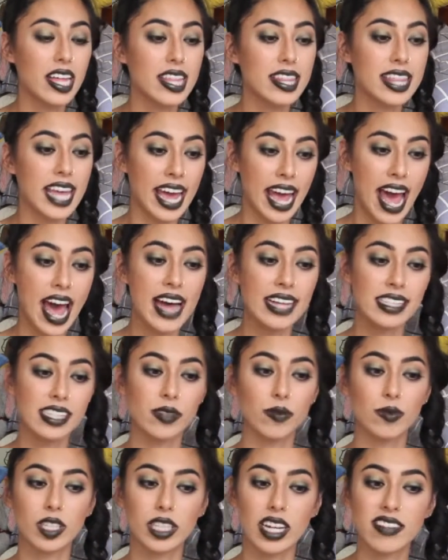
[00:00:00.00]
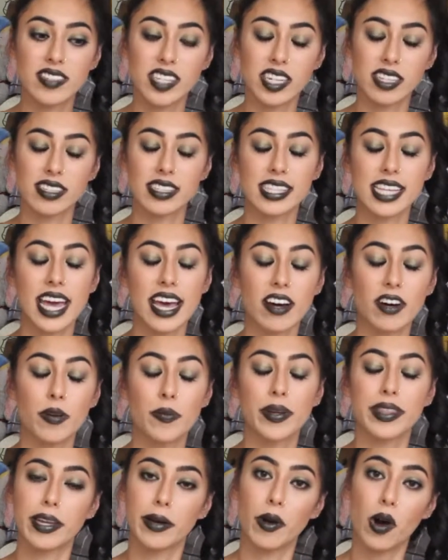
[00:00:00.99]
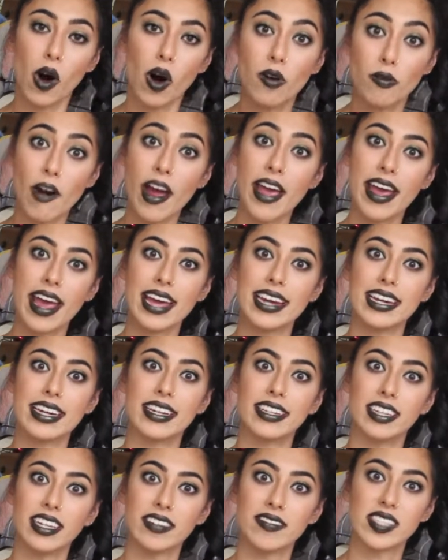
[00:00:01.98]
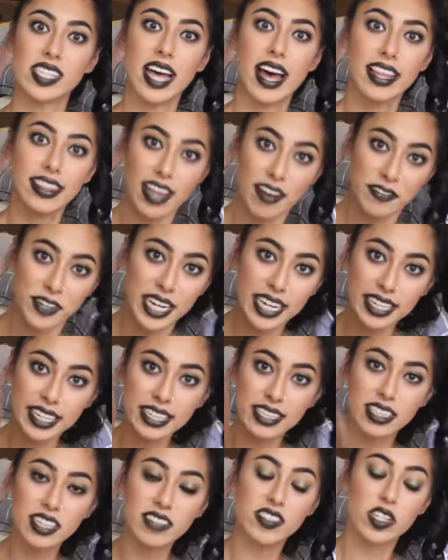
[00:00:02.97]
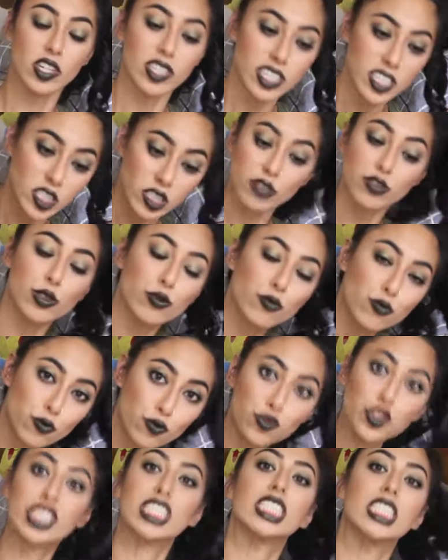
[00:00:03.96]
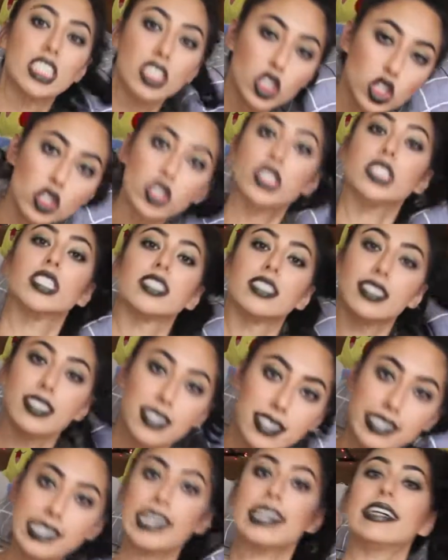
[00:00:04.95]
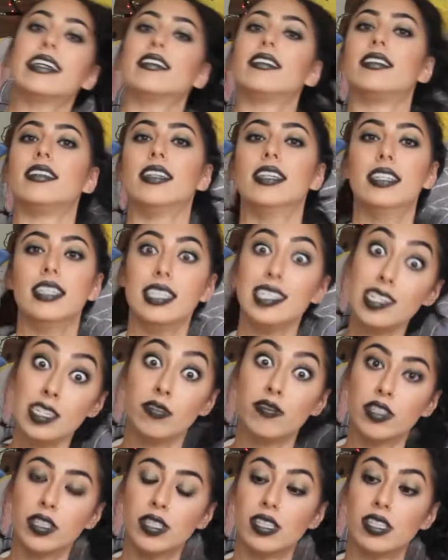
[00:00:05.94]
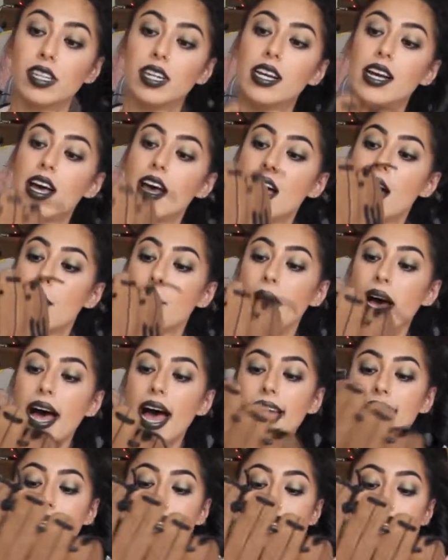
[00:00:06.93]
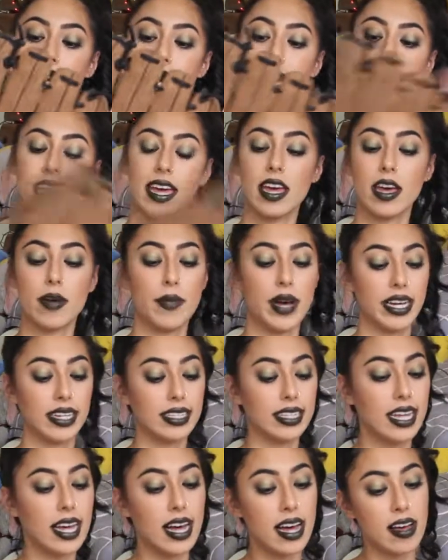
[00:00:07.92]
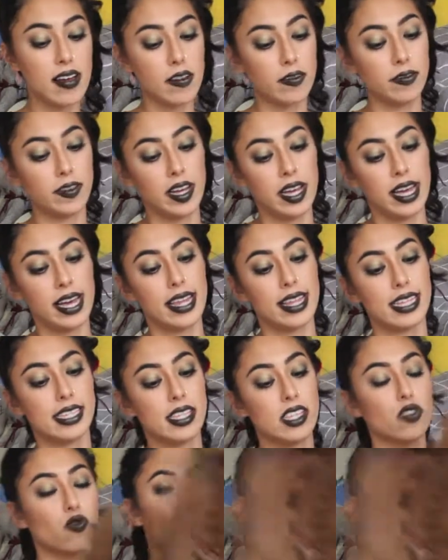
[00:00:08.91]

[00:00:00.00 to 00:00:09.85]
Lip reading: they had some gloves on sale, but they were all right-handed gloves. Left-handed gloves are never fucking on sale, ever. But I did get him a glove. This is